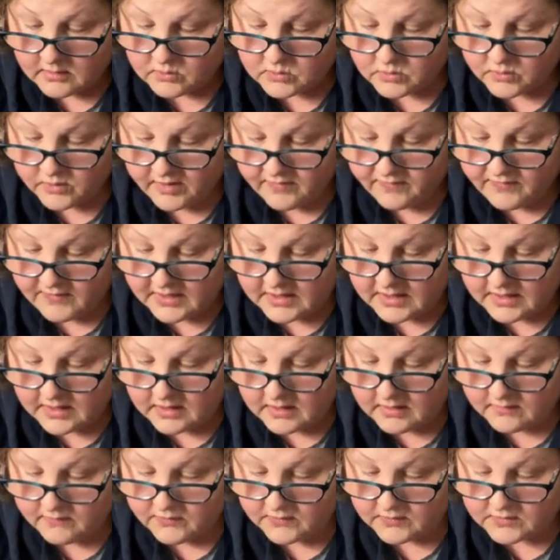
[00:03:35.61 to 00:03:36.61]

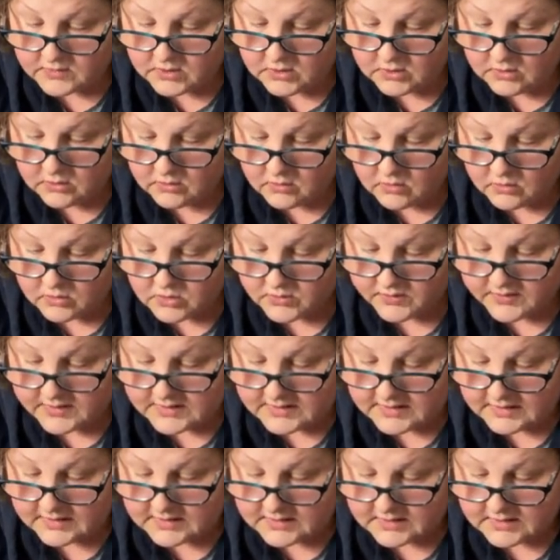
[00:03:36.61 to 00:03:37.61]
25 to, or
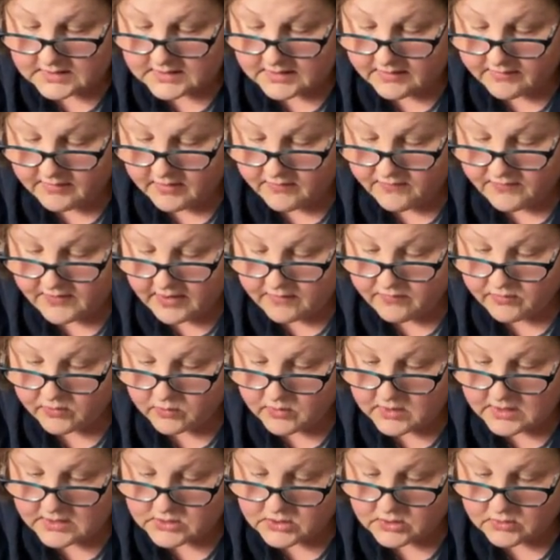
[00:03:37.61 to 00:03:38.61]
26 to 75,
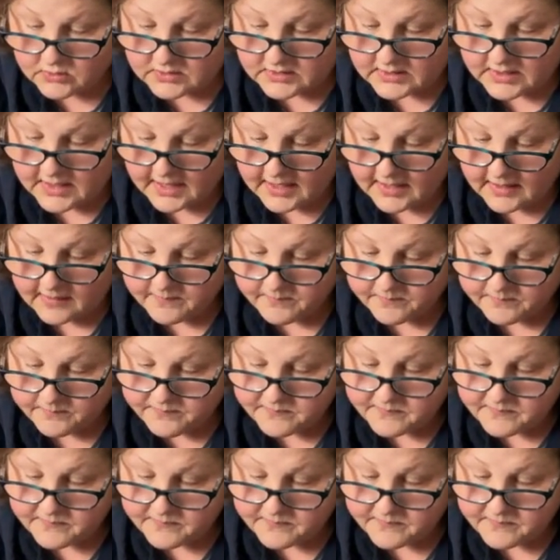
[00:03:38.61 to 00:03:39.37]
three chews a day.